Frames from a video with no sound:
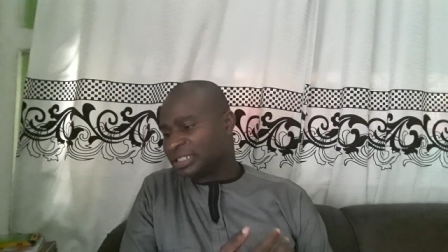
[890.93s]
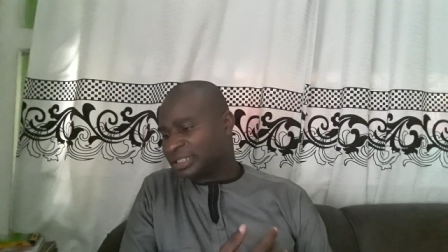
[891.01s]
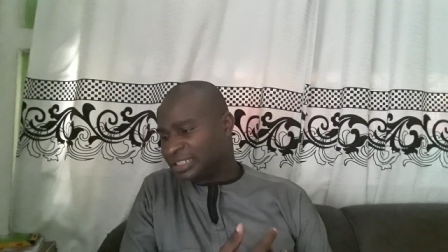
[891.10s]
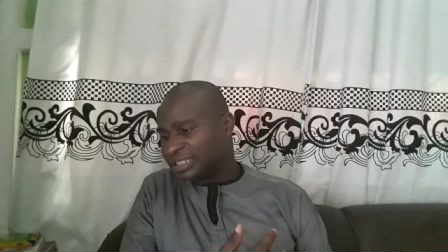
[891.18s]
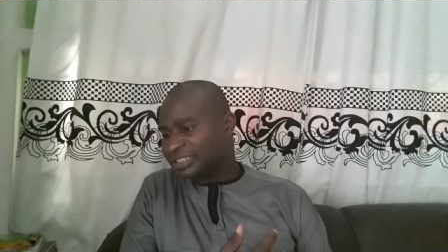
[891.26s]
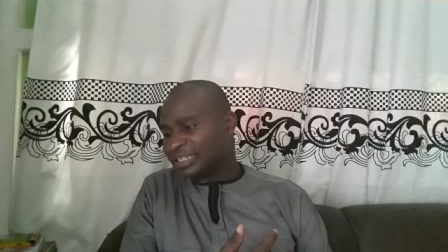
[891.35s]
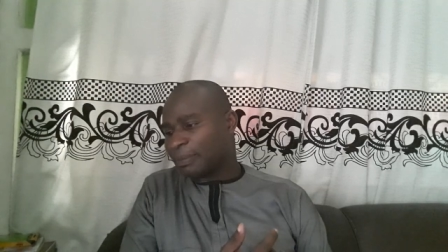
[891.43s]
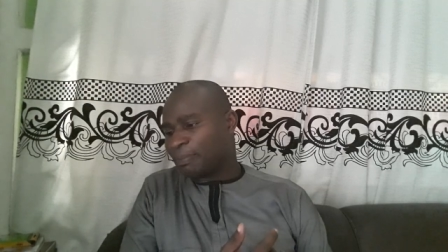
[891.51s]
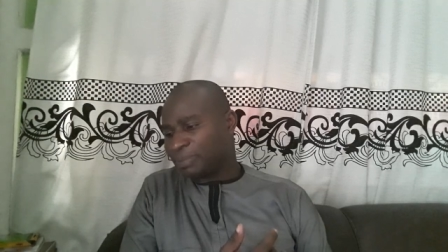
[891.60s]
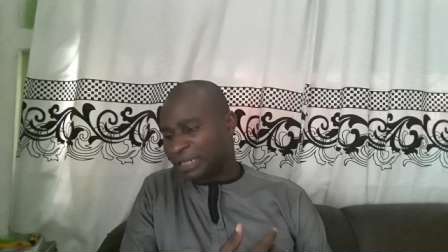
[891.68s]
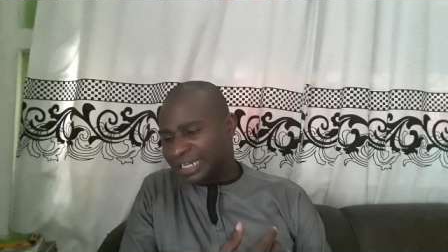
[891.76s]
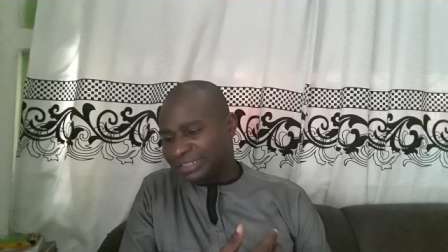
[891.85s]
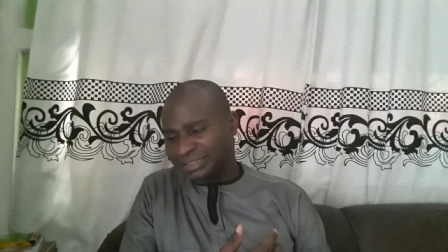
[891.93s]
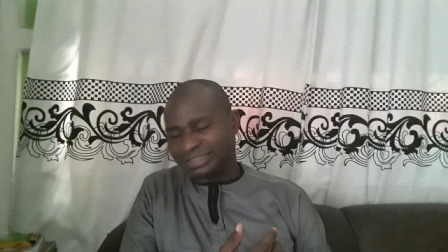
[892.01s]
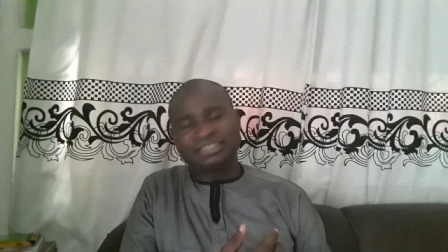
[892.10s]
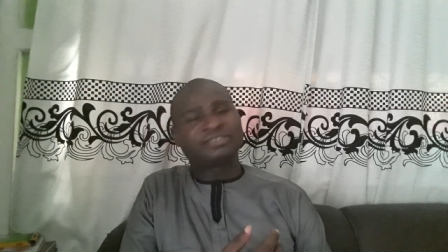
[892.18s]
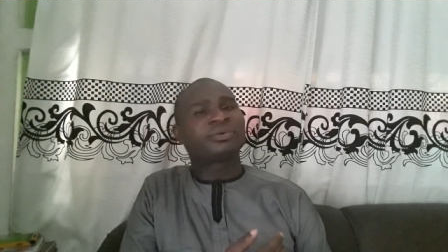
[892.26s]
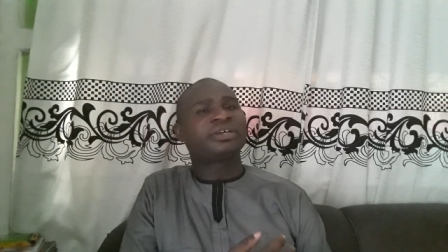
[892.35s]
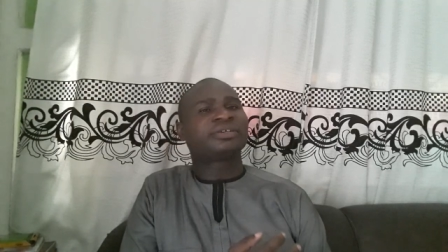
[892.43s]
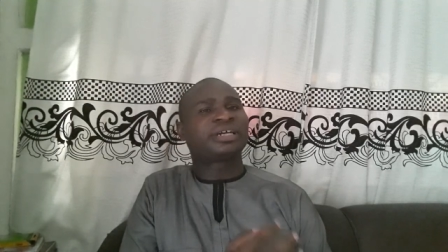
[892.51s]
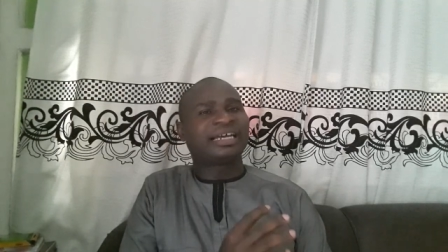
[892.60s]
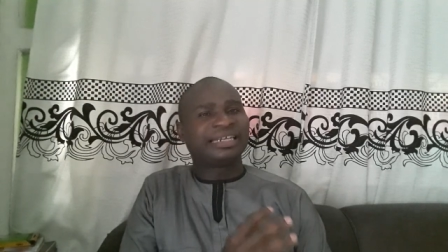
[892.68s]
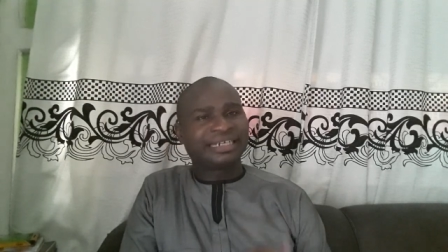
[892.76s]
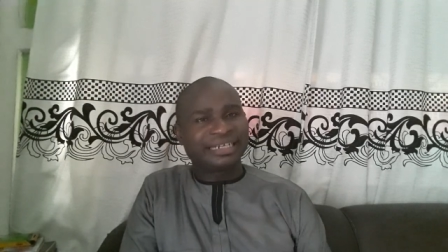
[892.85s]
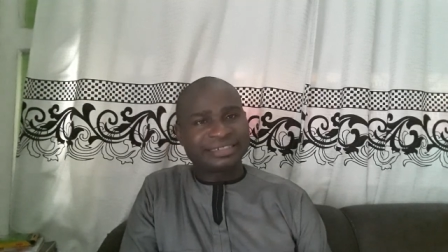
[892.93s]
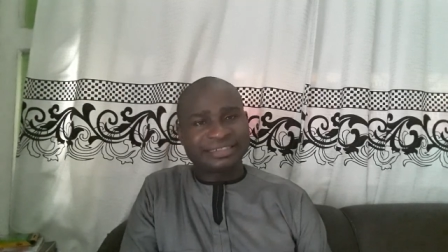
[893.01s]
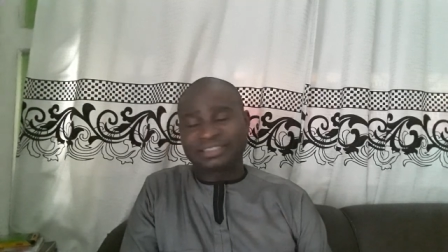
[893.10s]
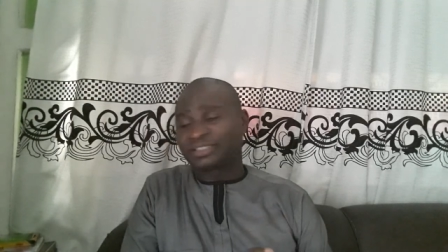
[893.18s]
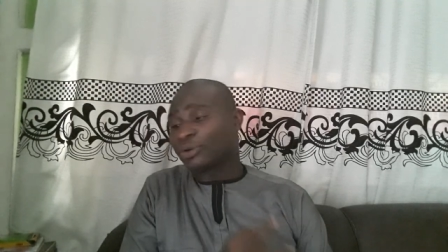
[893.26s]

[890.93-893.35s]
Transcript: These are places where you can learn this.